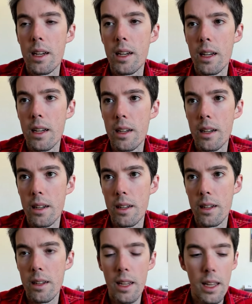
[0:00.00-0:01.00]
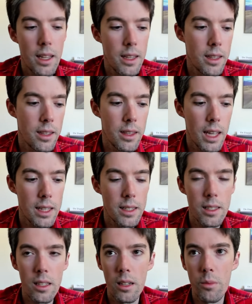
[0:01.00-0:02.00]
Uh, and
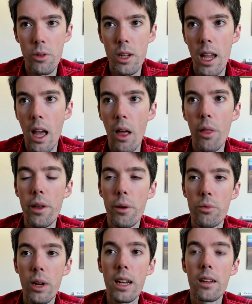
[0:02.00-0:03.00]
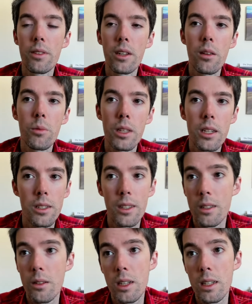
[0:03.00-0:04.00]
that's a pretty healthy rate of accumulation
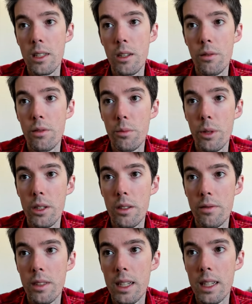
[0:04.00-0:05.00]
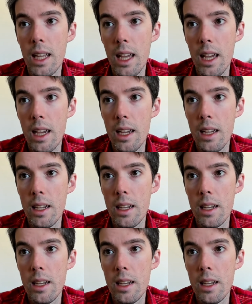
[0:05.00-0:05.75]
that's going to continue for much of the day.